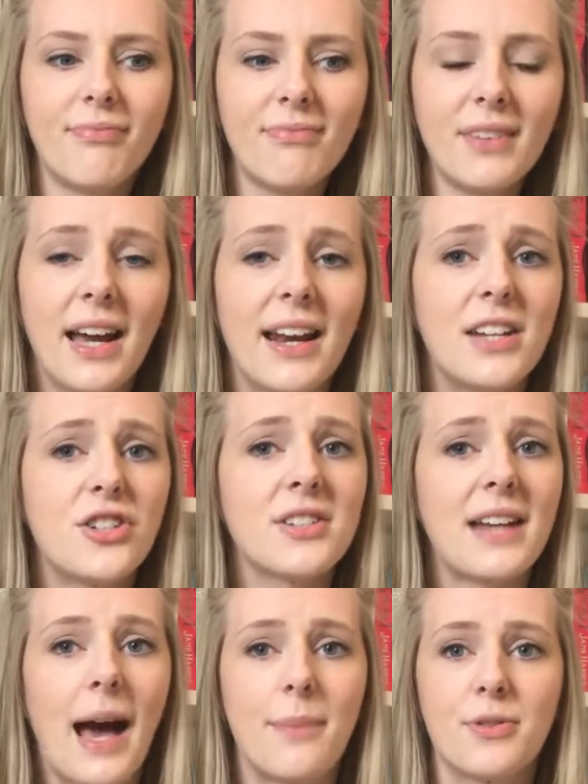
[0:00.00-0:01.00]
And I just
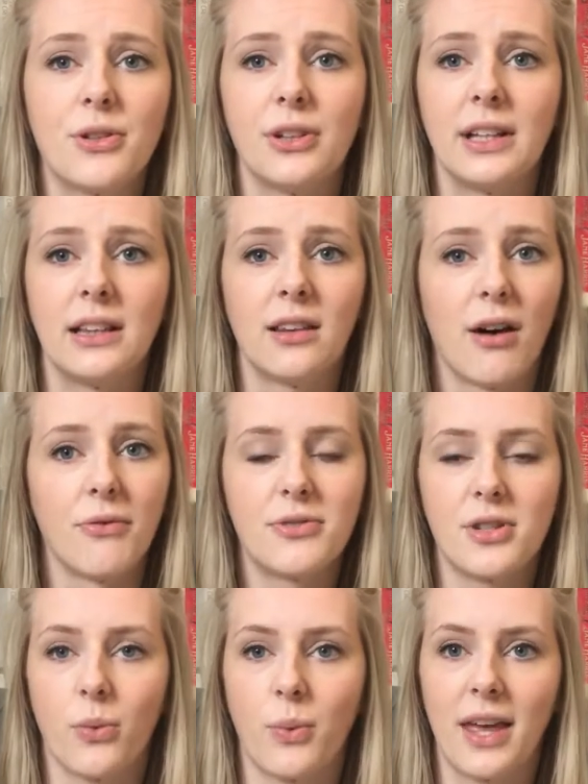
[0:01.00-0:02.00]
absolutely
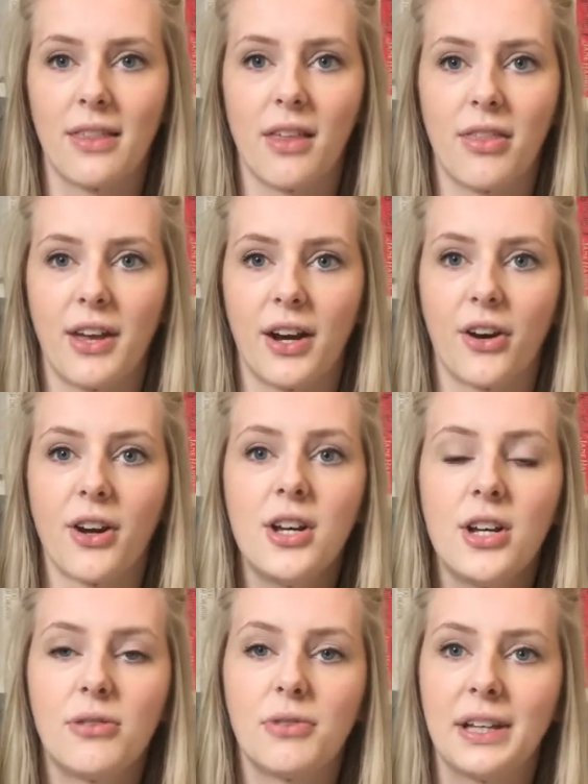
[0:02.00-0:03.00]
loved the way that their
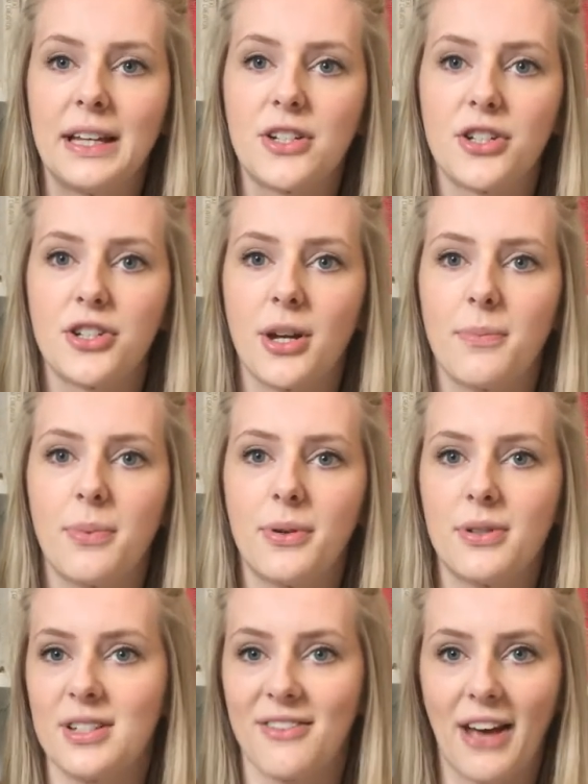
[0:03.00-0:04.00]
relationship
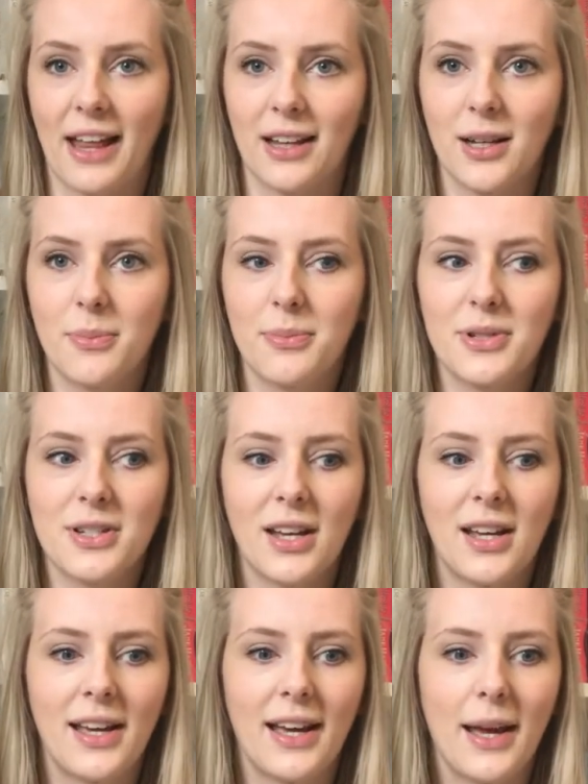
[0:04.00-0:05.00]
developed
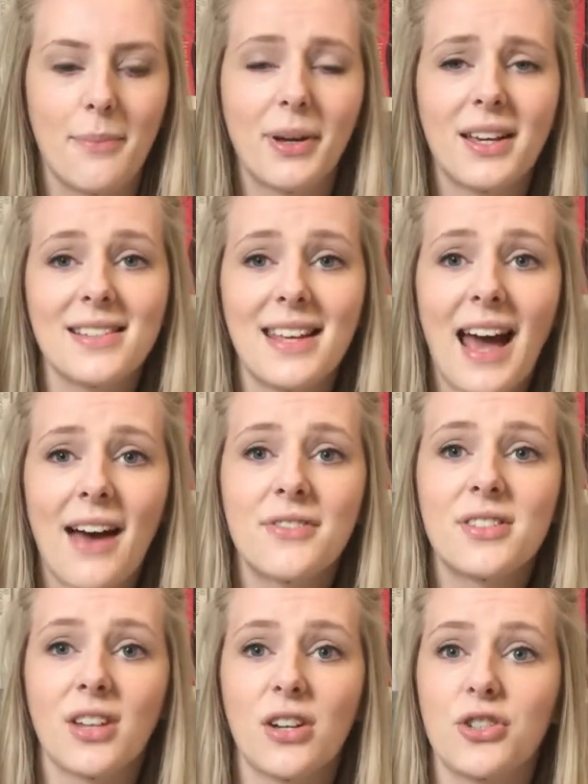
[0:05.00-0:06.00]
because they have
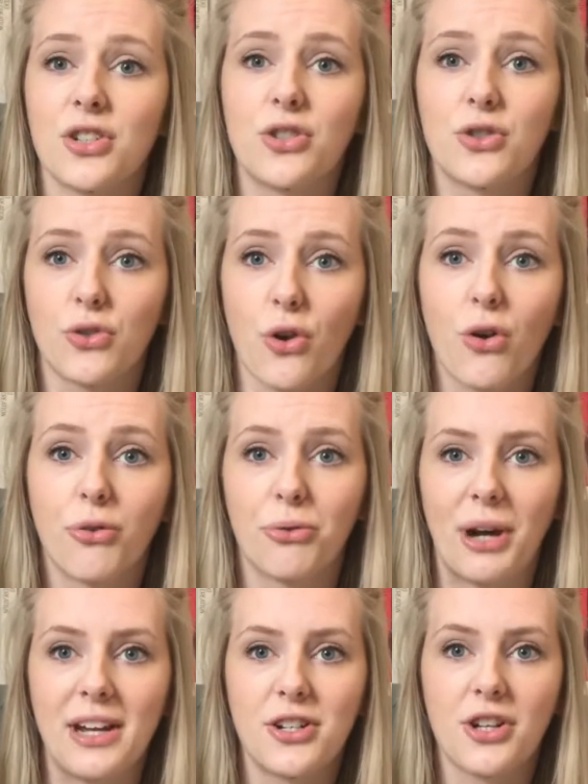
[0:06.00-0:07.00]
such a strong
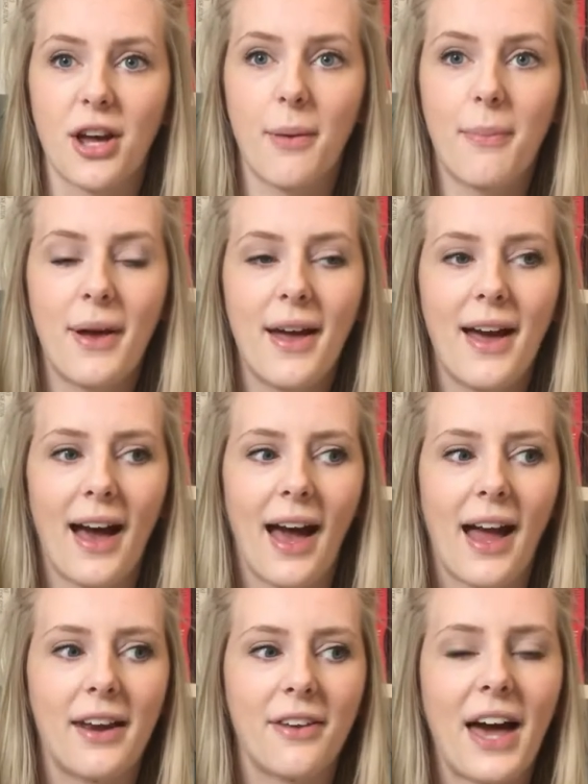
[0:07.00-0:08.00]
friendship,
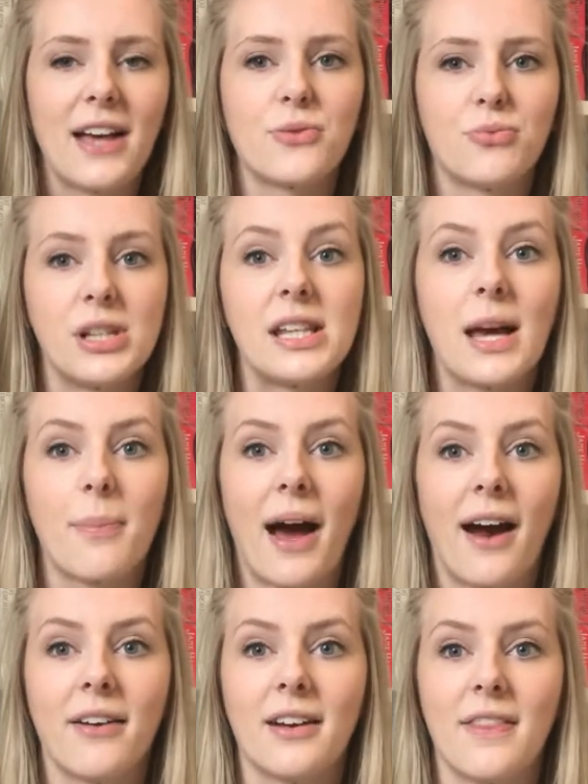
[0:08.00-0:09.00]
and that's really
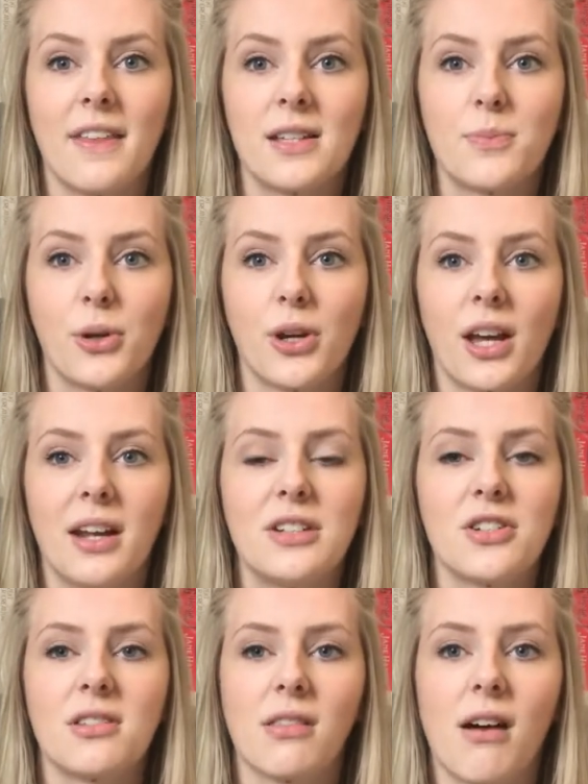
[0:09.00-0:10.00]
apparent in this book, and I
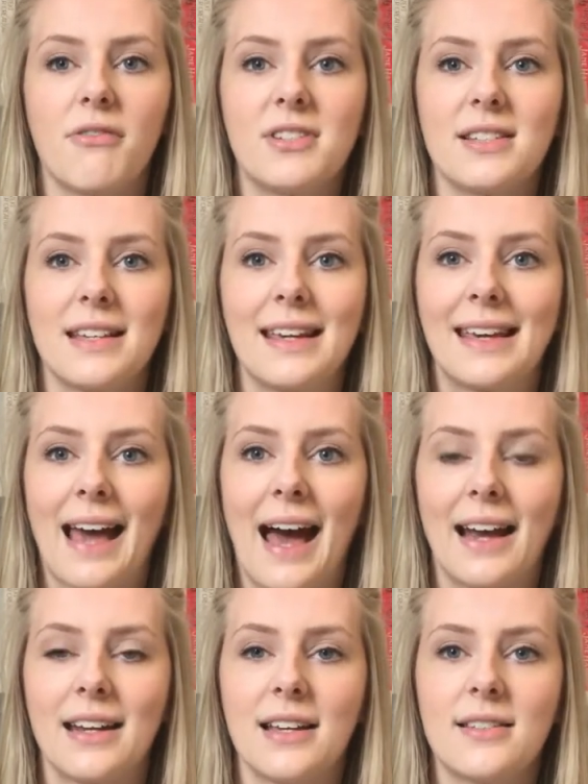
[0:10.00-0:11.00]
just loved seeing
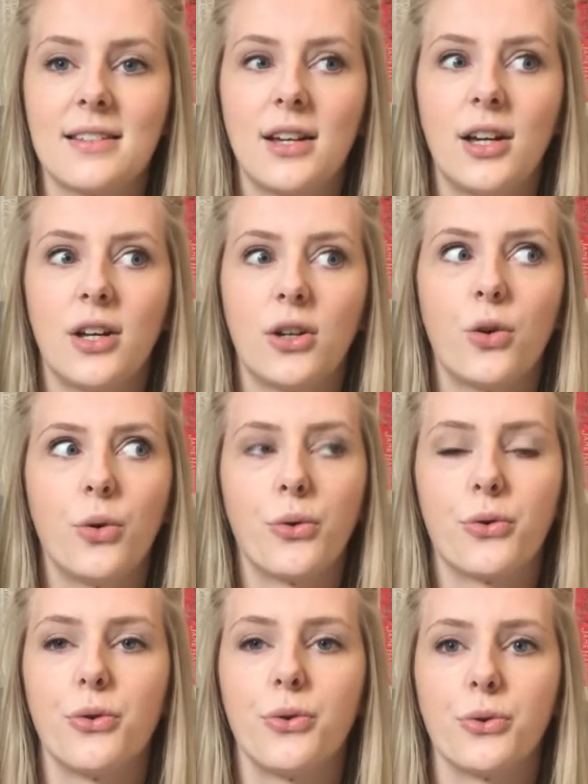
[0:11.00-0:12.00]
Katniss go
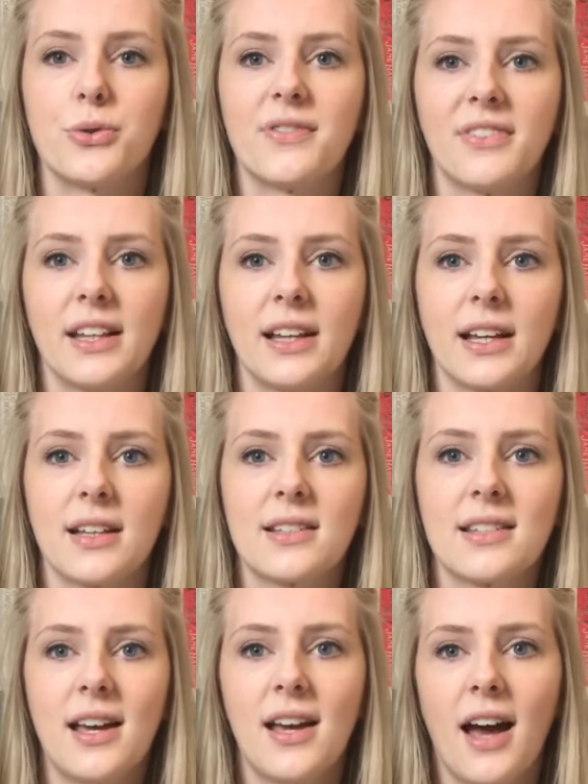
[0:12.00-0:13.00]
through those feelings.
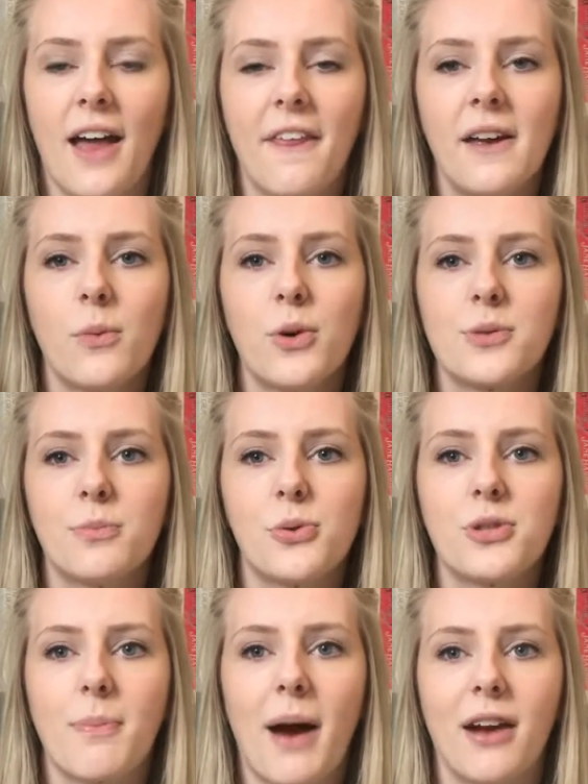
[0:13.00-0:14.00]
I think what's
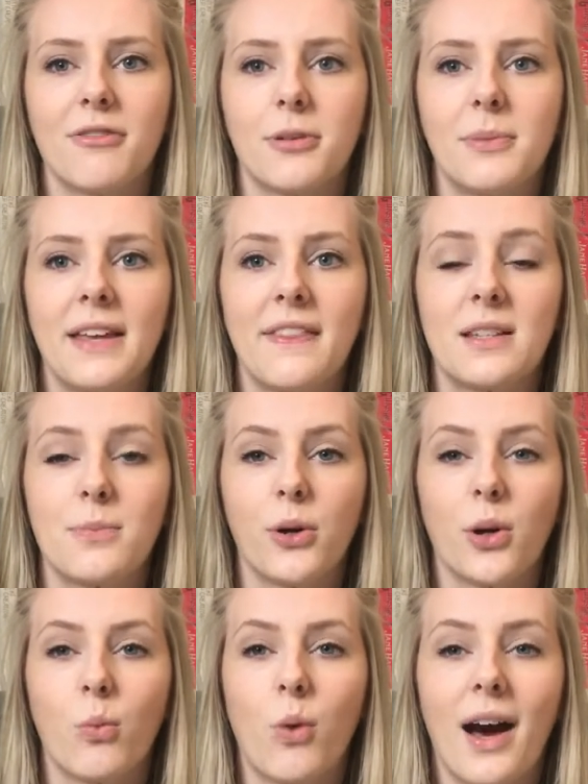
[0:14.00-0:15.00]
most apparent for me in this book
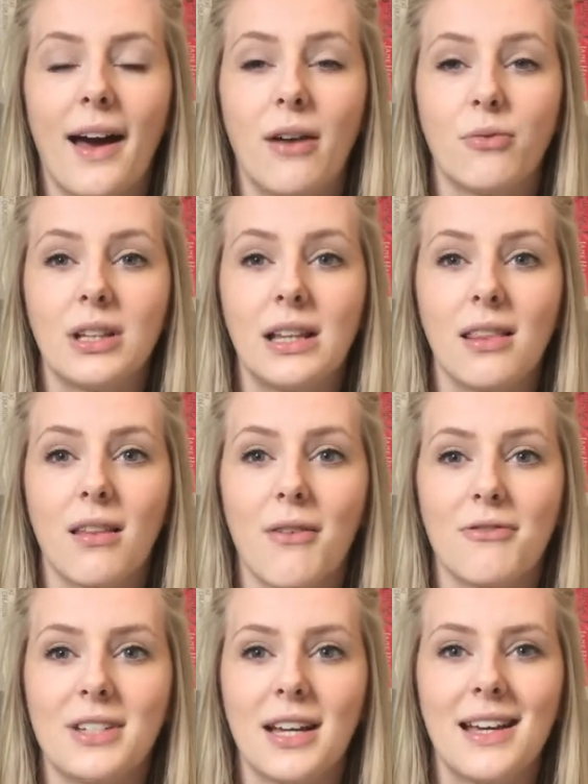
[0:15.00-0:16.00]
and why I really
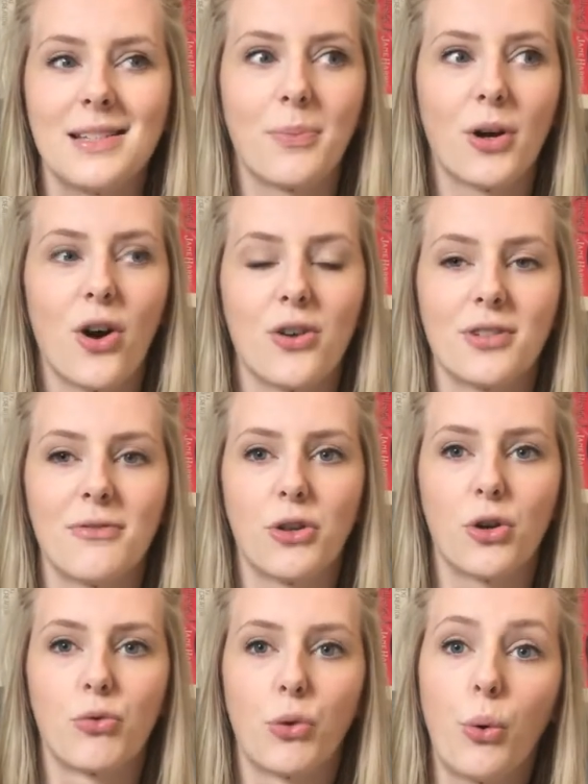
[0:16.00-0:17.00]
loved it is because of the
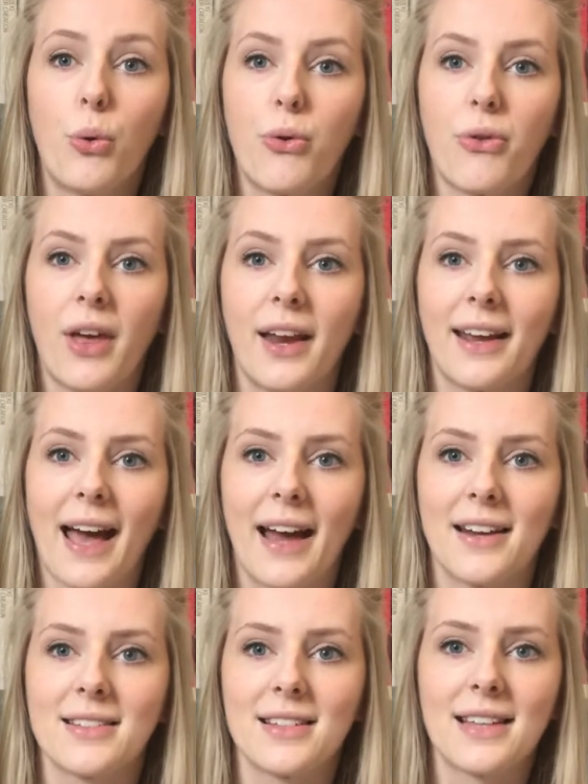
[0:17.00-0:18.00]
growth in
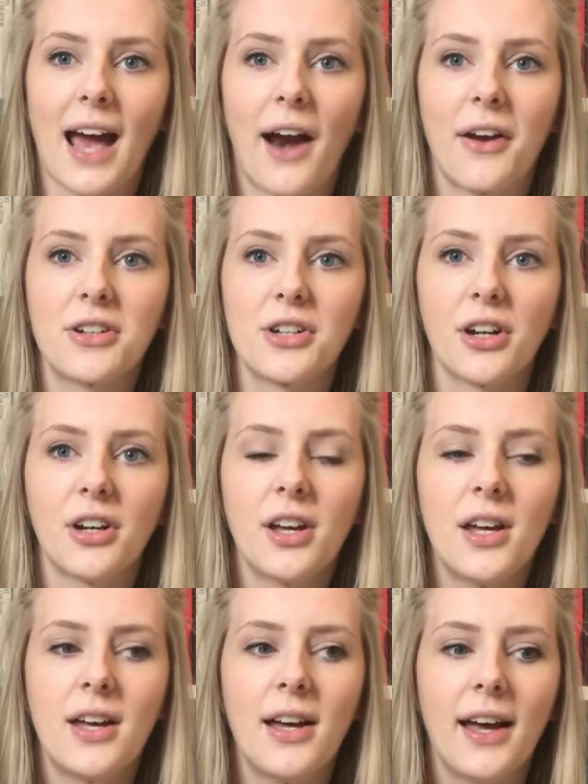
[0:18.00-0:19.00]
Katniss's character.
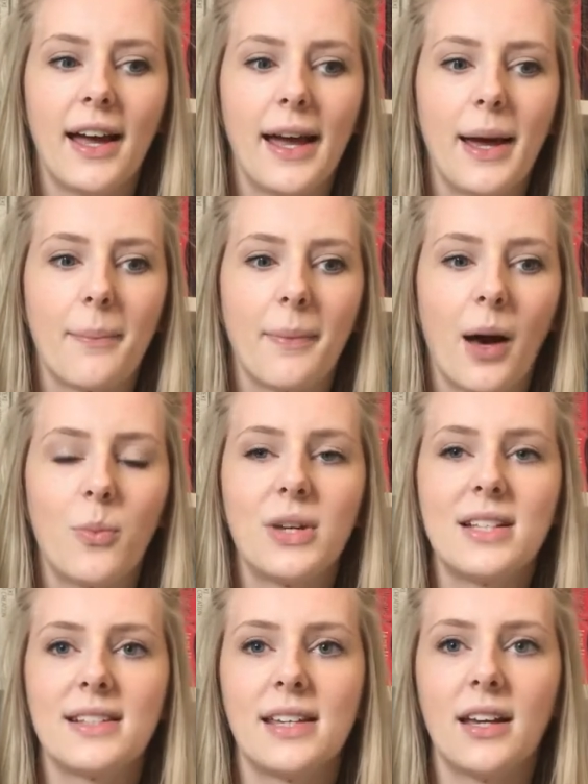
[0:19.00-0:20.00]
And we
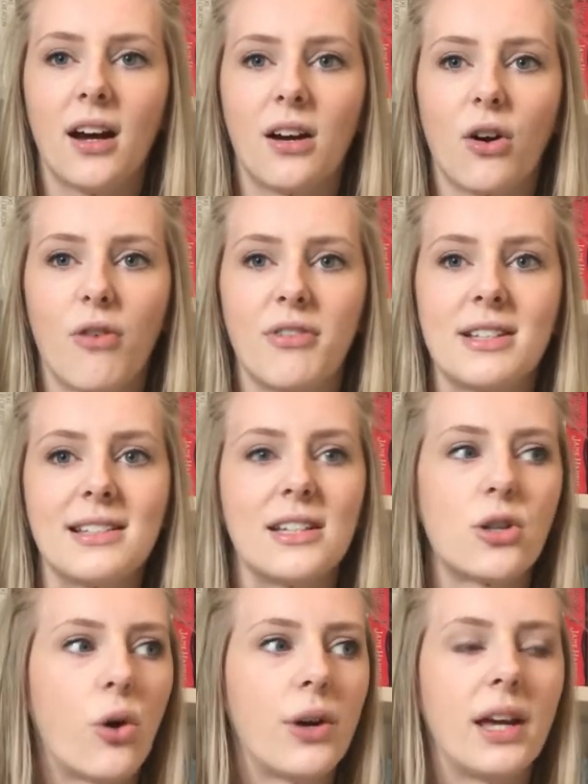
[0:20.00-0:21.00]
see her obviously
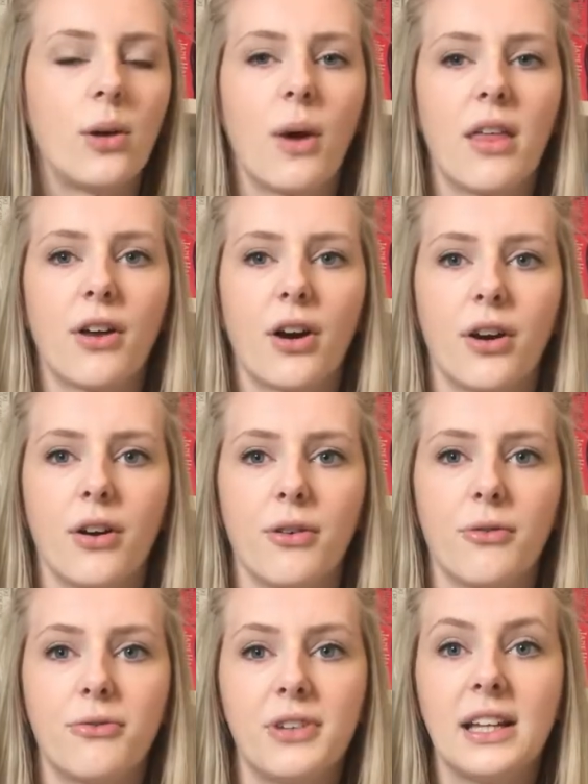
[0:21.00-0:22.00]
toying with her
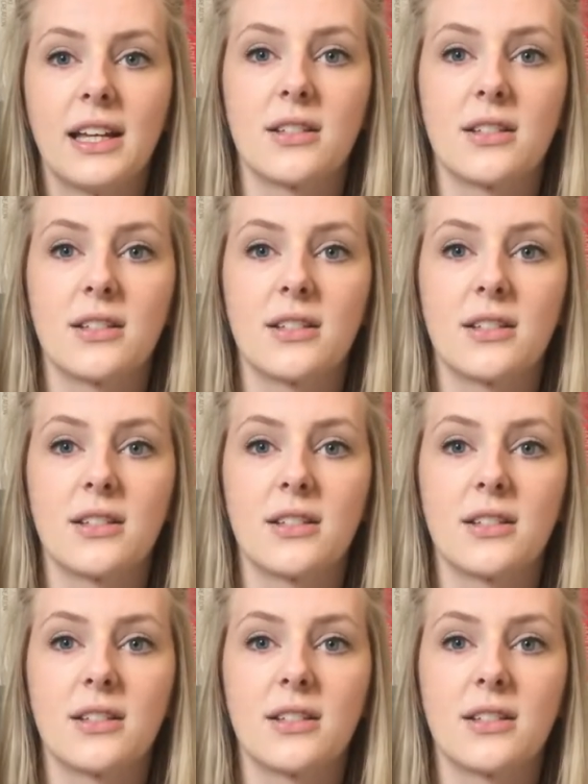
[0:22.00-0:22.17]
feelings